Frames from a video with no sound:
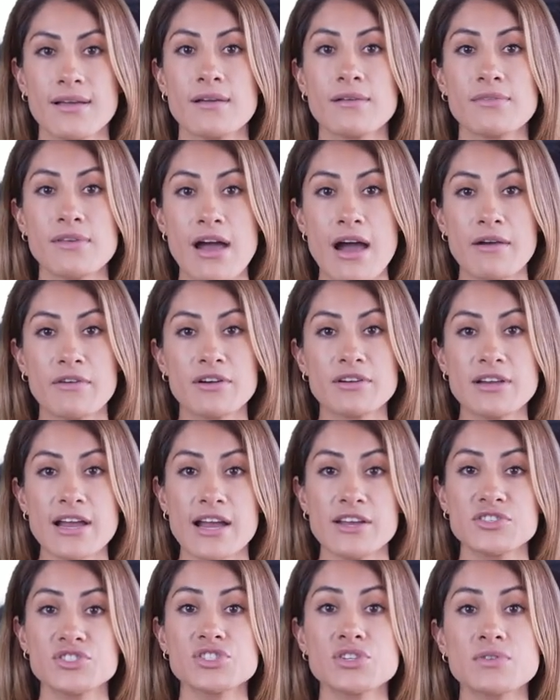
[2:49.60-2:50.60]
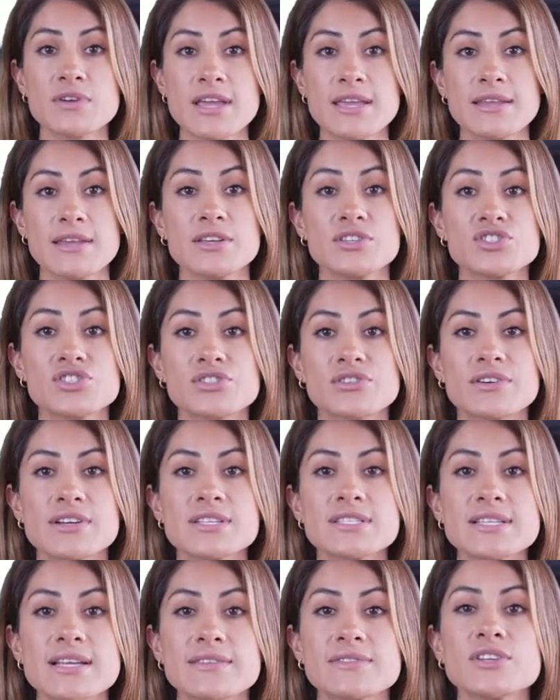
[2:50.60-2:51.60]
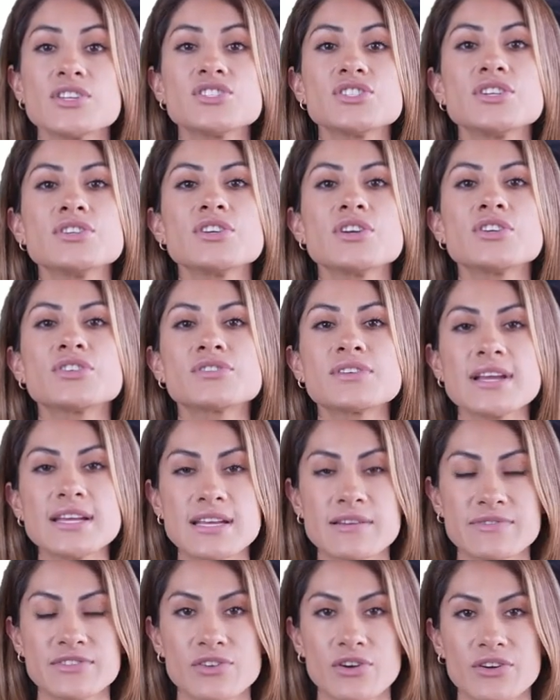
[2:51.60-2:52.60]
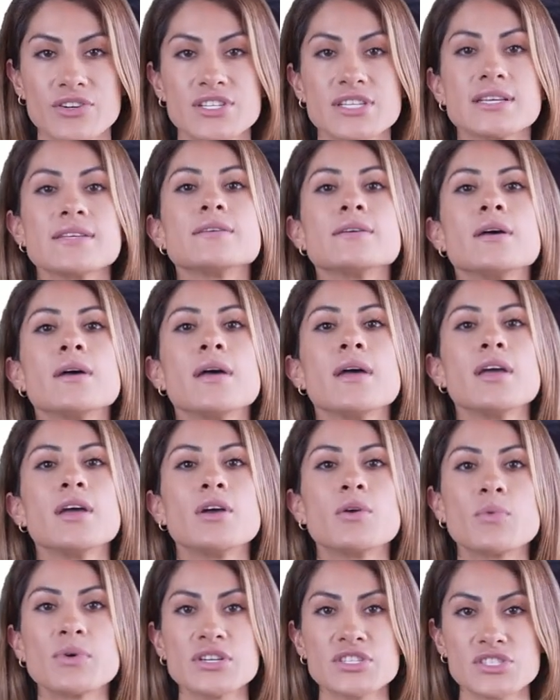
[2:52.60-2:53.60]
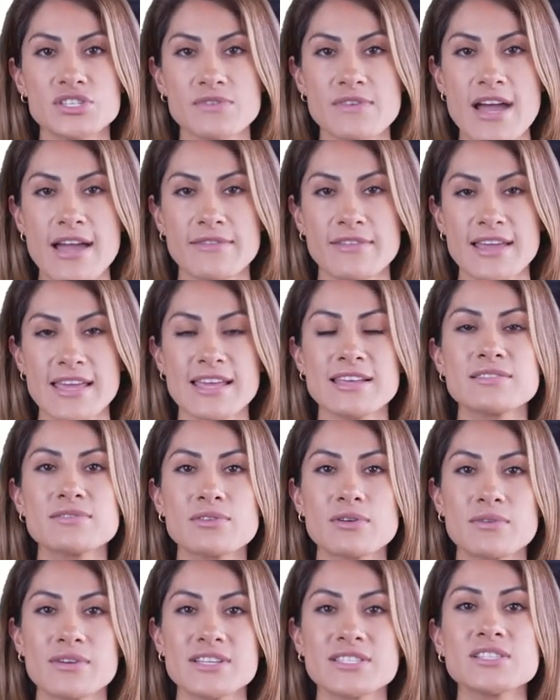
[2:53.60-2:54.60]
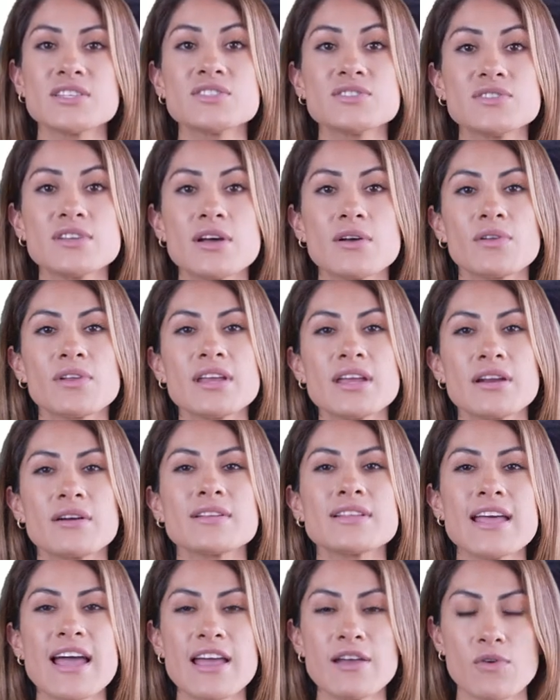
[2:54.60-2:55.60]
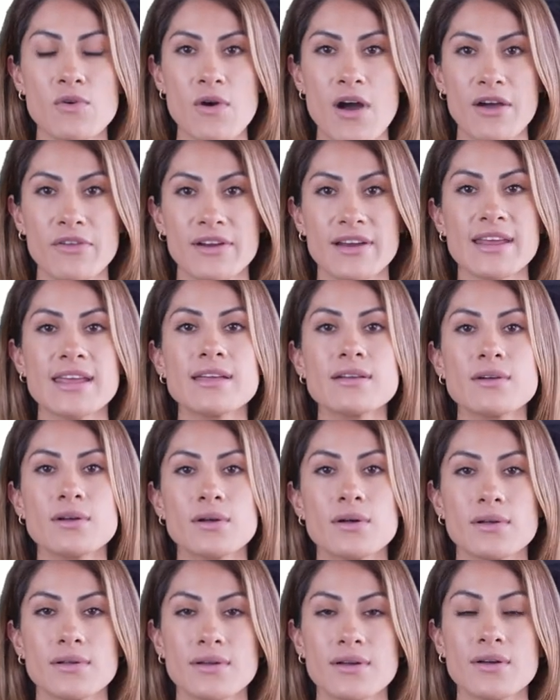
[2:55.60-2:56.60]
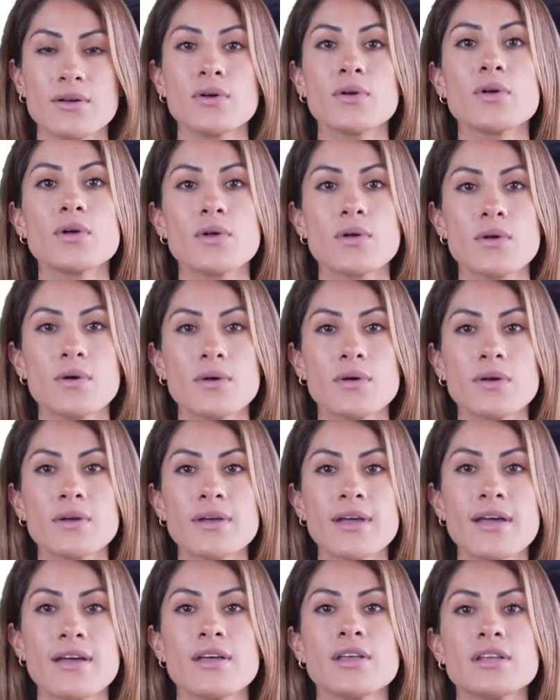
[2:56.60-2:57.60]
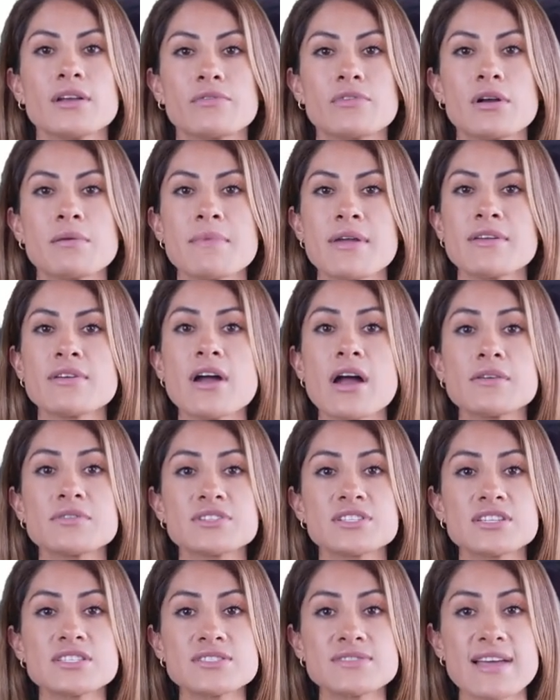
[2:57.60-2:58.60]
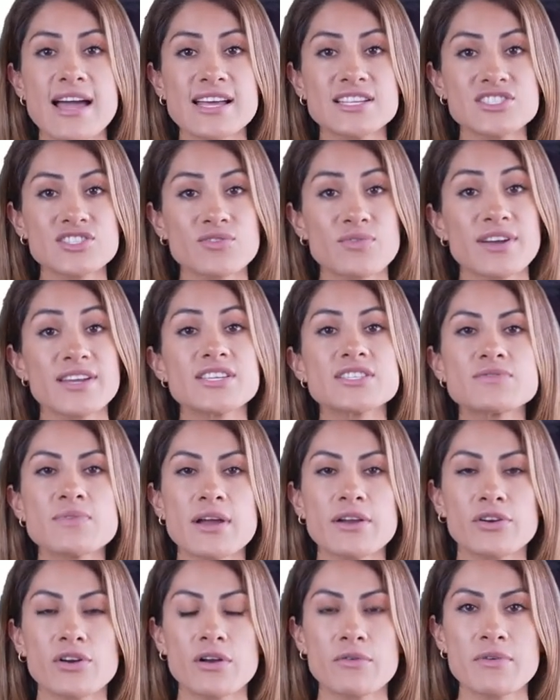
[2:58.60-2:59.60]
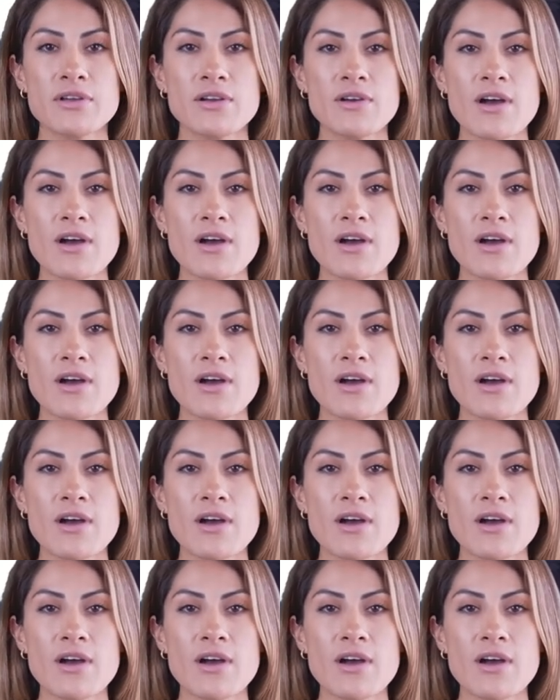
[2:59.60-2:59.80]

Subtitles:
Proper cud chewing ensures efficient nutrient absorption, which directly influences milk yield and quality. The rumen functions best when its microbial